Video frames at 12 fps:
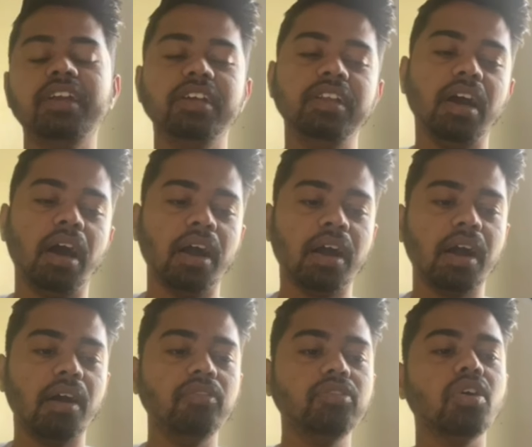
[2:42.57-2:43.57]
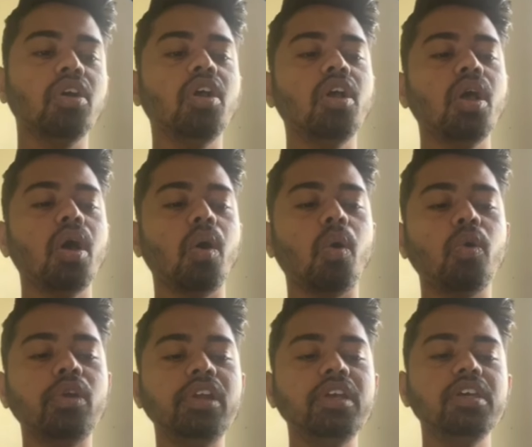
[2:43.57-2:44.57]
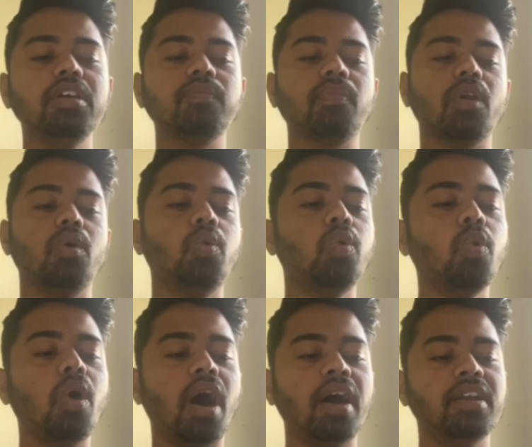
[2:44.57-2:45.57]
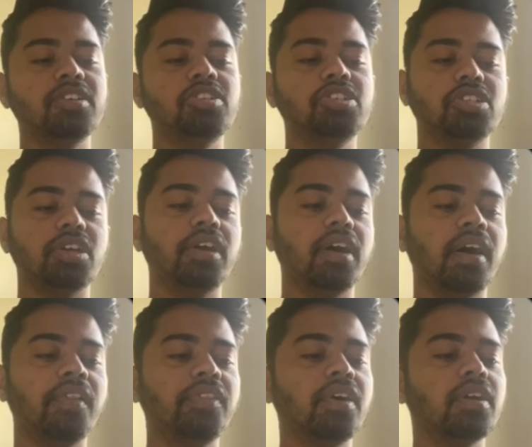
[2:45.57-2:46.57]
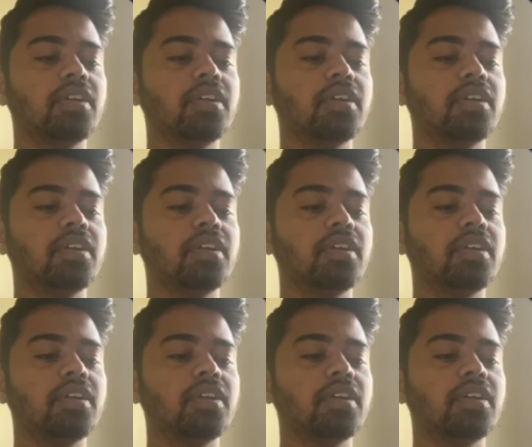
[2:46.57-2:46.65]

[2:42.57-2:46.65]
in account only who are registered under